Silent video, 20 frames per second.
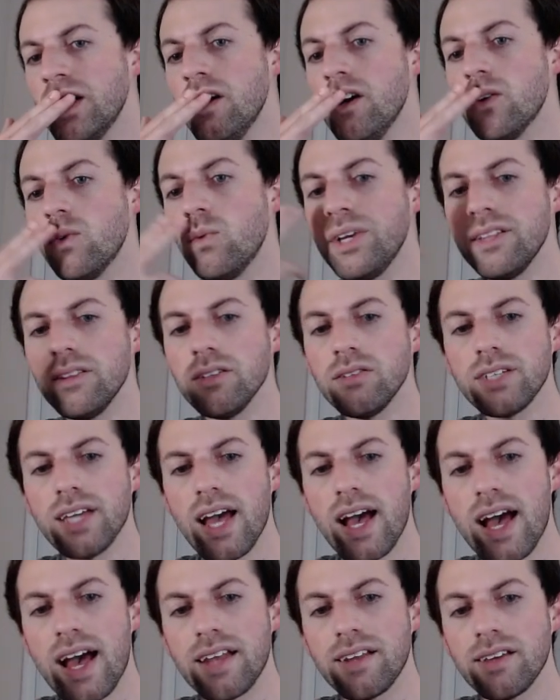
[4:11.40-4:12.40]
We look
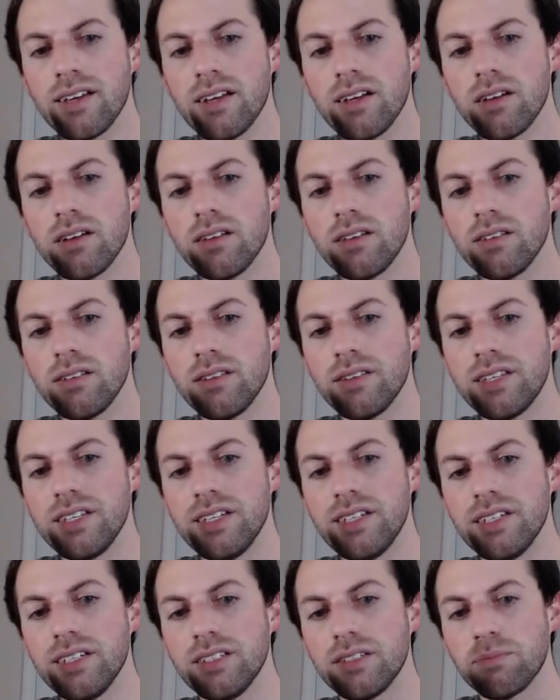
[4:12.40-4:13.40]
at
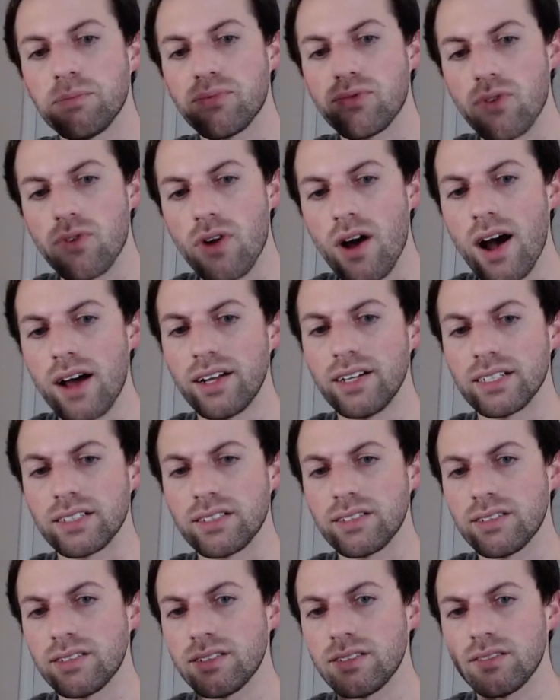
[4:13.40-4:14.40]
these
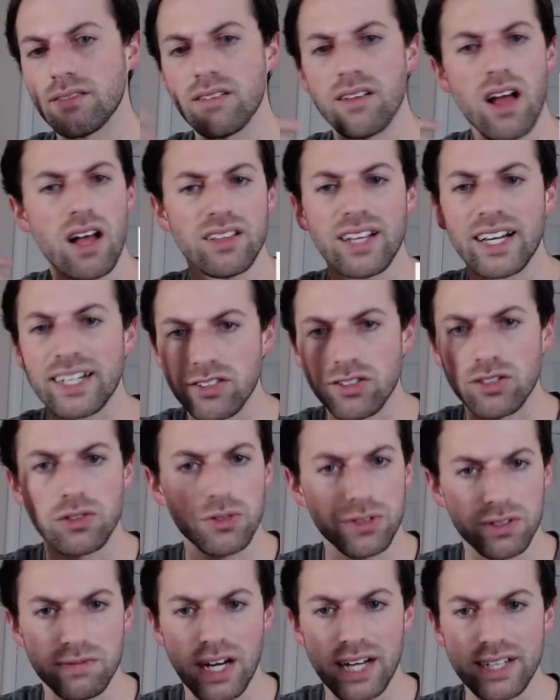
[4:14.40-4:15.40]
products, electrical
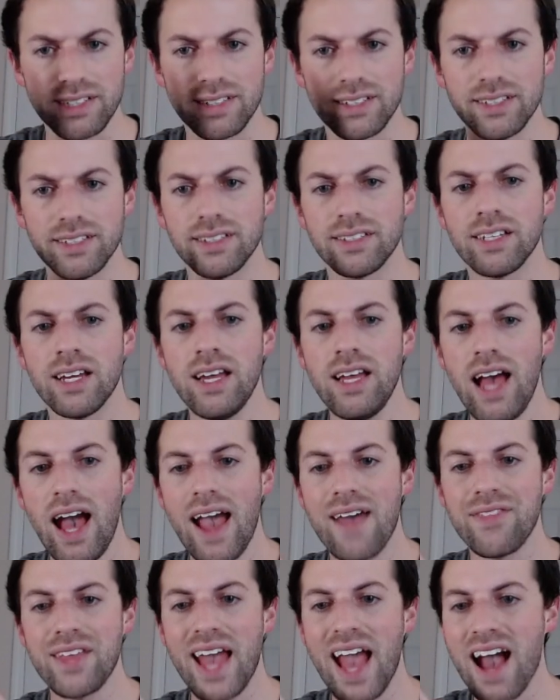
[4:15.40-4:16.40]
devices,
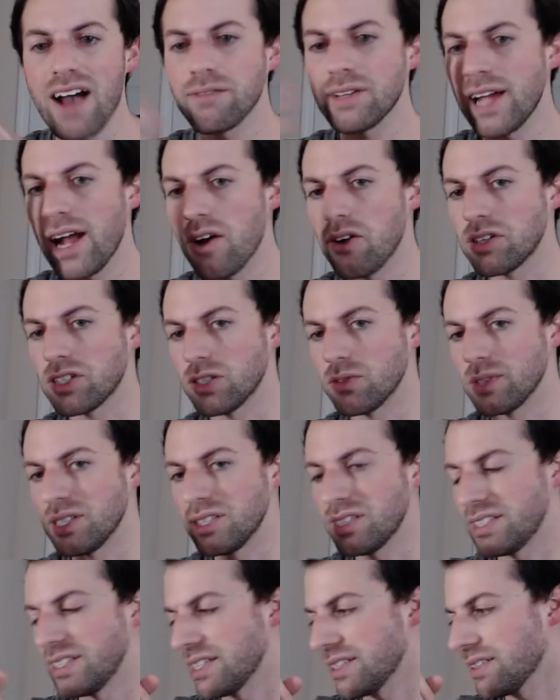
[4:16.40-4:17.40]
and they have
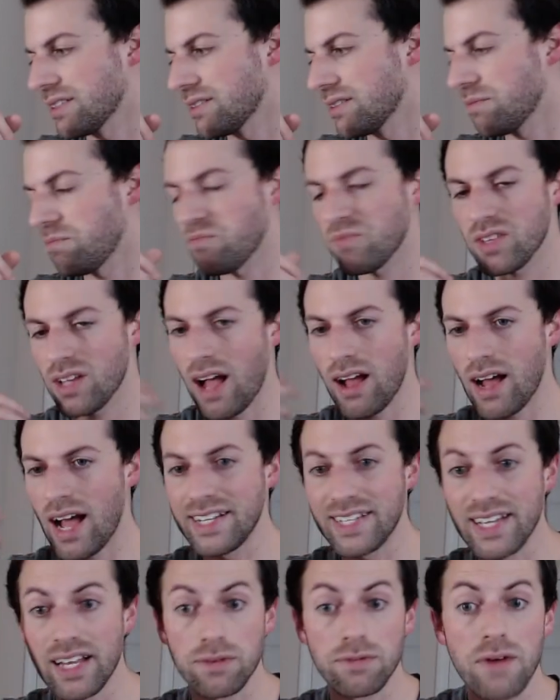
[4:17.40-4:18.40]
characteristics,
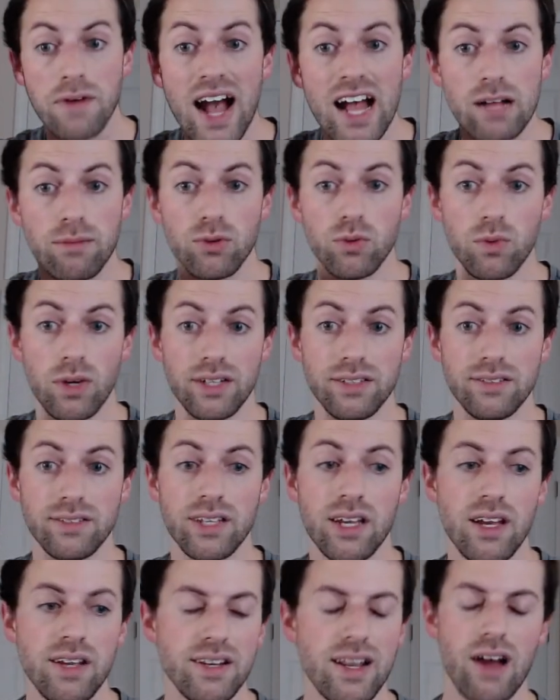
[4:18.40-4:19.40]
identifiable ones.
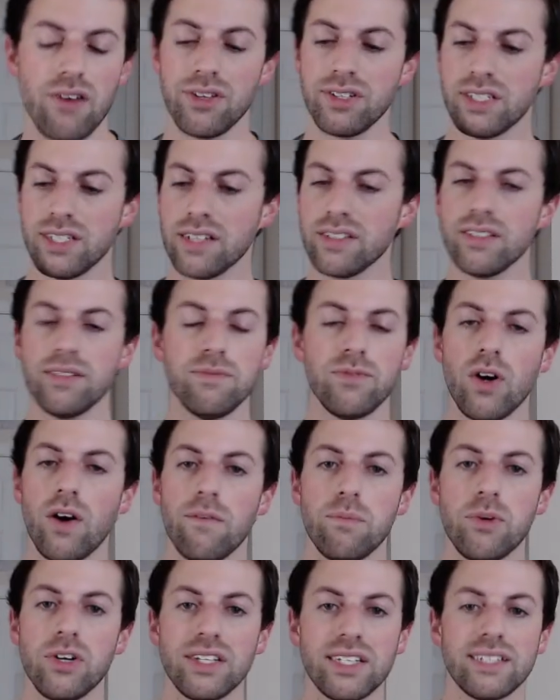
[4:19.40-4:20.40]
Now, this doesn't
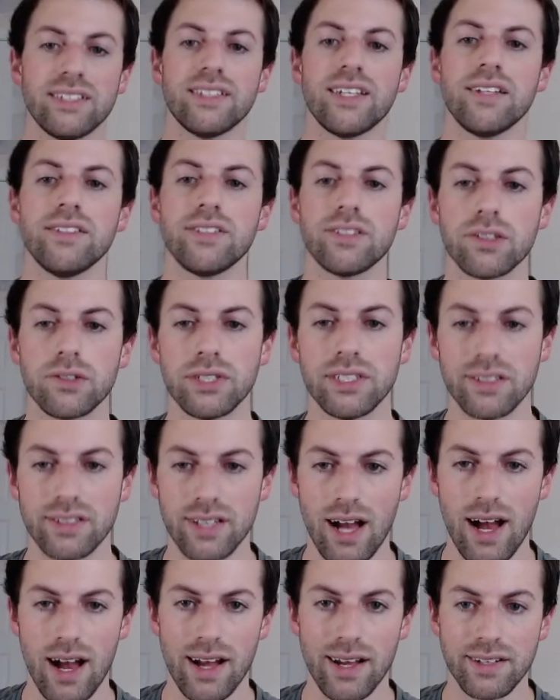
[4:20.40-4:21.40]
involve putting a sensor
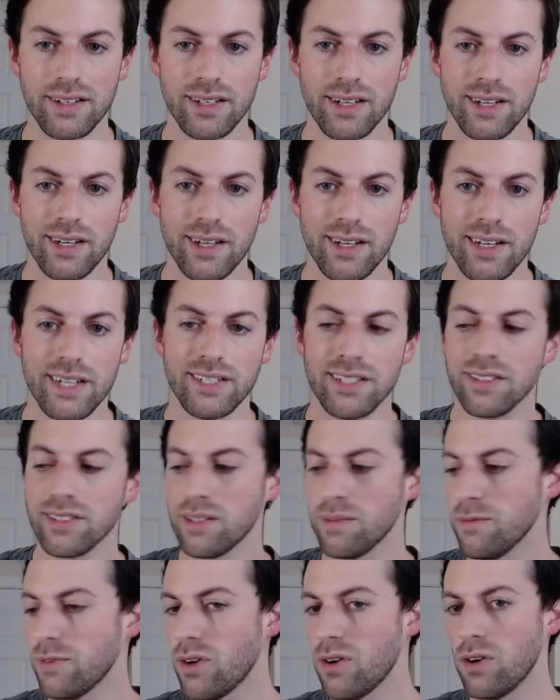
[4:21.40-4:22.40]
inside. It doesn't
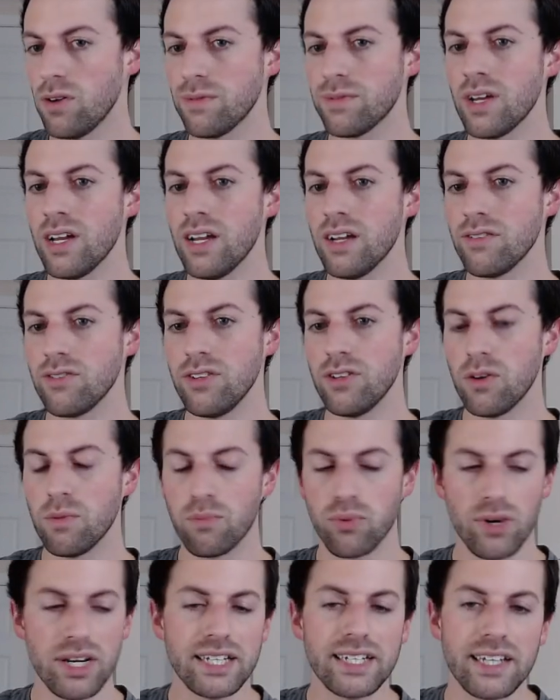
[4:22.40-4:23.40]
involve,
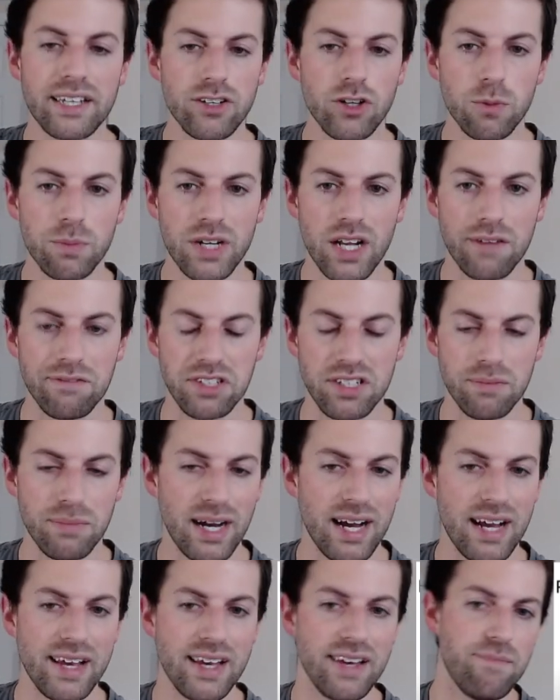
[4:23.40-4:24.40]
breaking it open after you
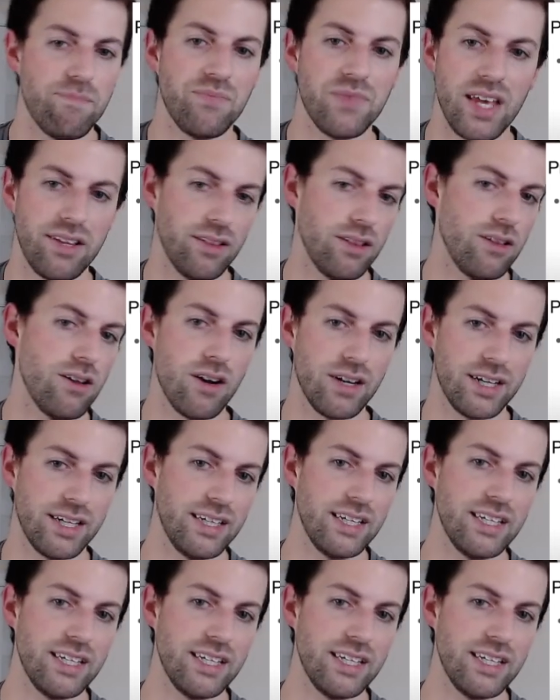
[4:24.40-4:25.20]
buy it and logging.